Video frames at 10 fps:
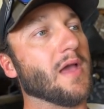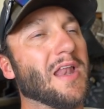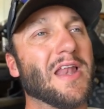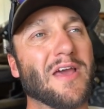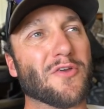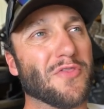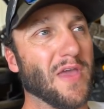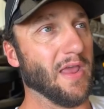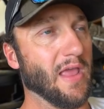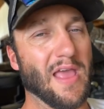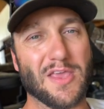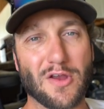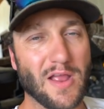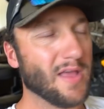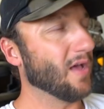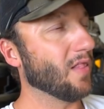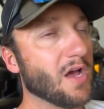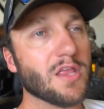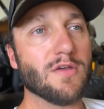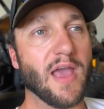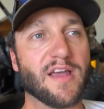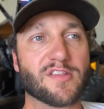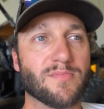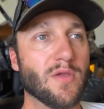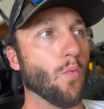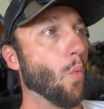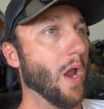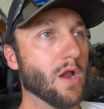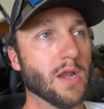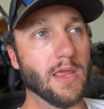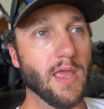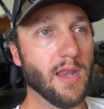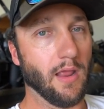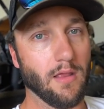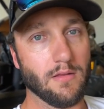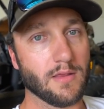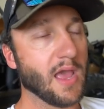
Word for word: And another thing, a lot of you ask me where to get it.